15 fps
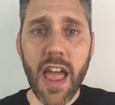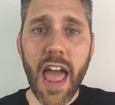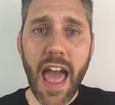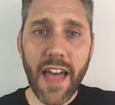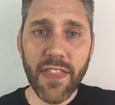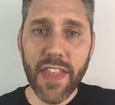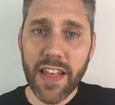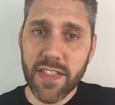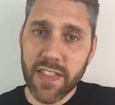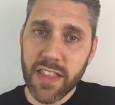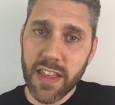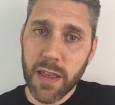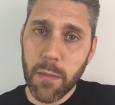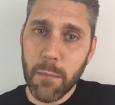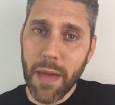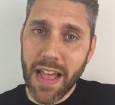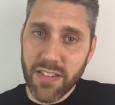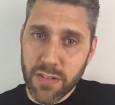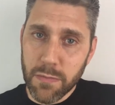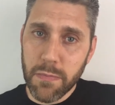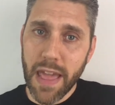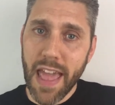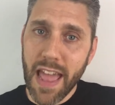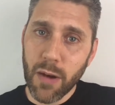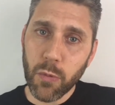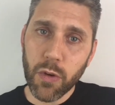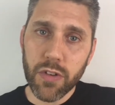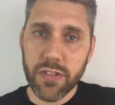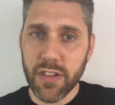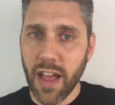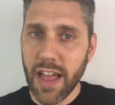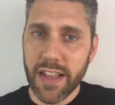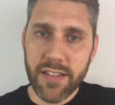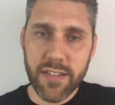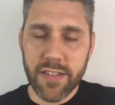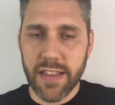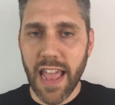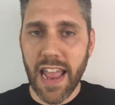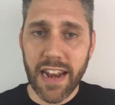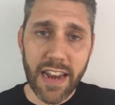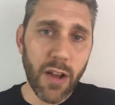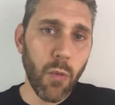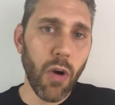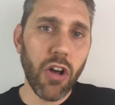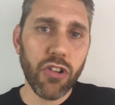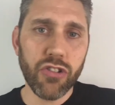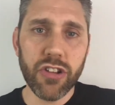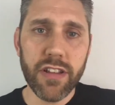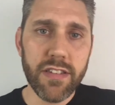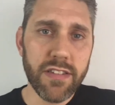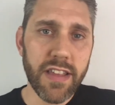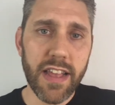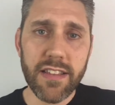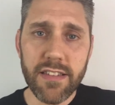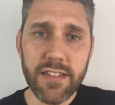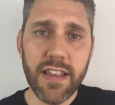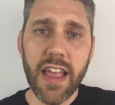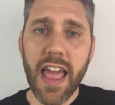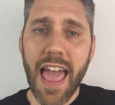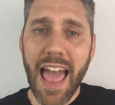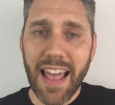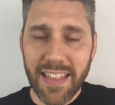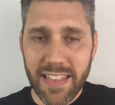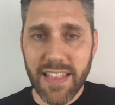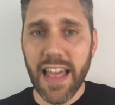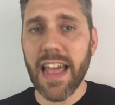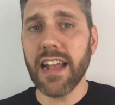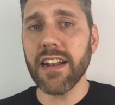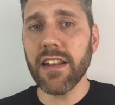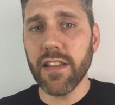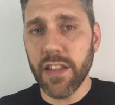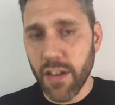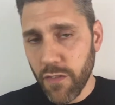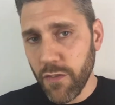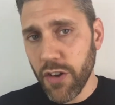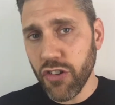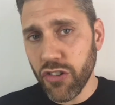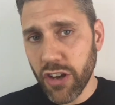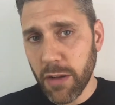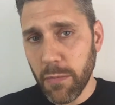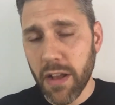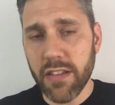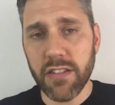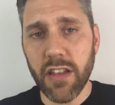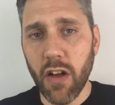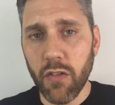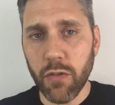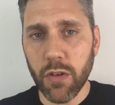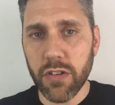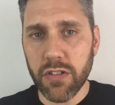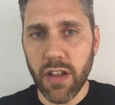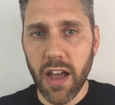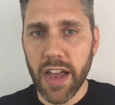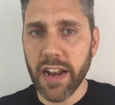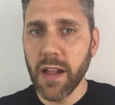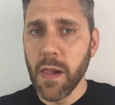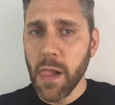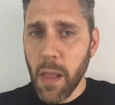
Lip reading: And then the best man will sign standing while she sits. And then the officiant, myself, will sign.